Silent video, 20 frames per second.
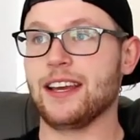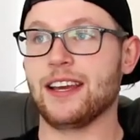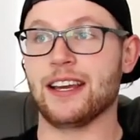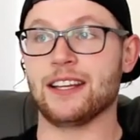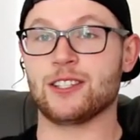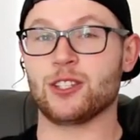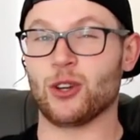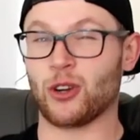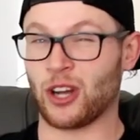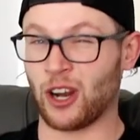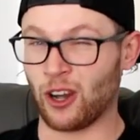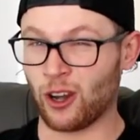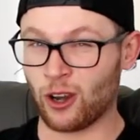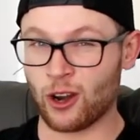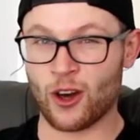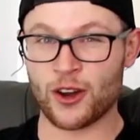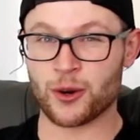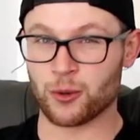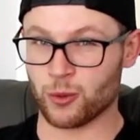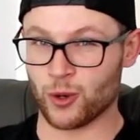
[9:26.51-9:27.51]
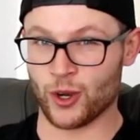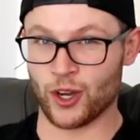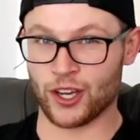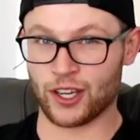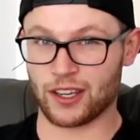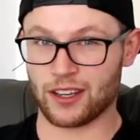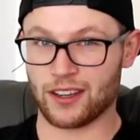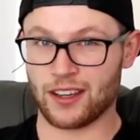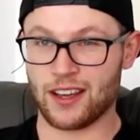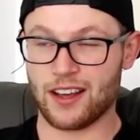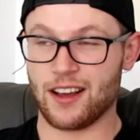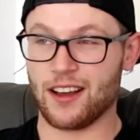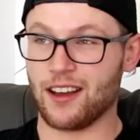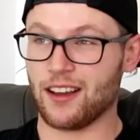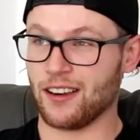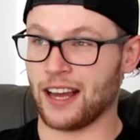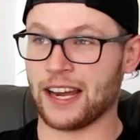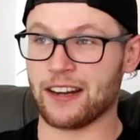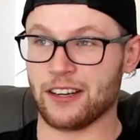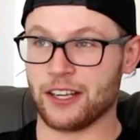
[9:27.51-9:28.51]
It took a lot of work,
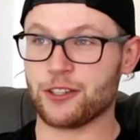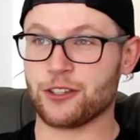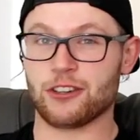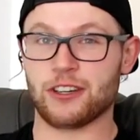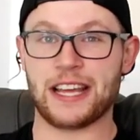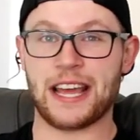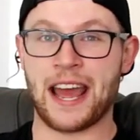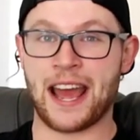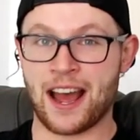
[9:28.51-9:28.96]
like literally